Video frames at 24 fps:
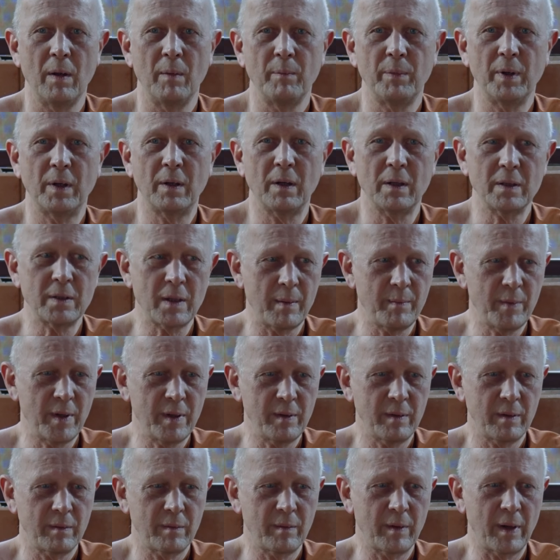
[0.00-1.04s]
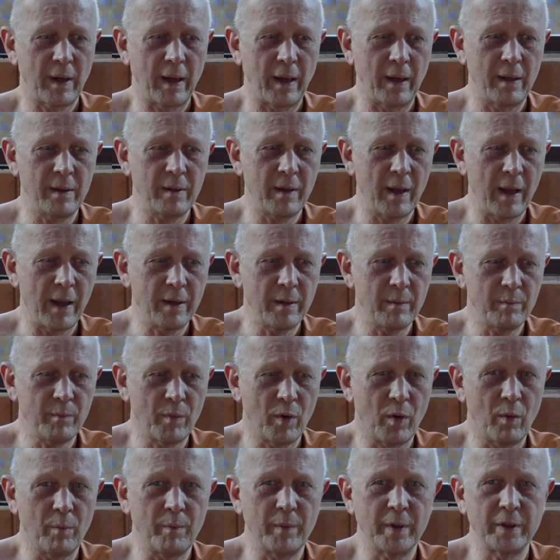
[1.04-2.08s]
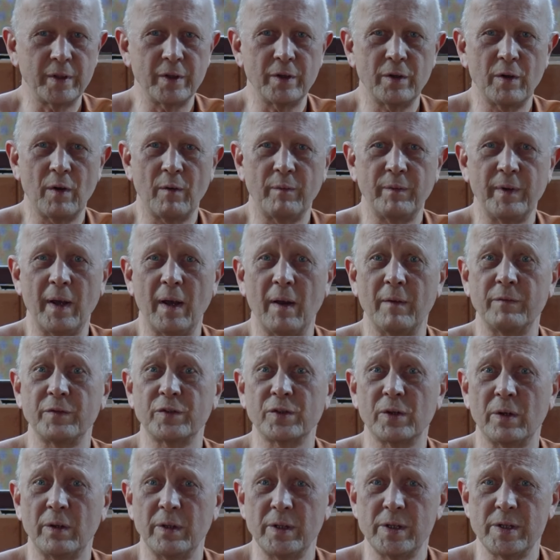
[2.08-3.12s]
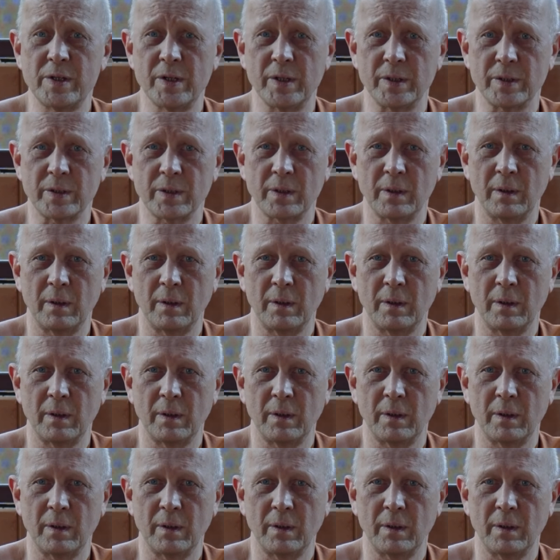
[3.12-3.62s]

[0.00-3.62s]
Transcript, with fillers: Because, I mean, in any moment, you know, we have choices,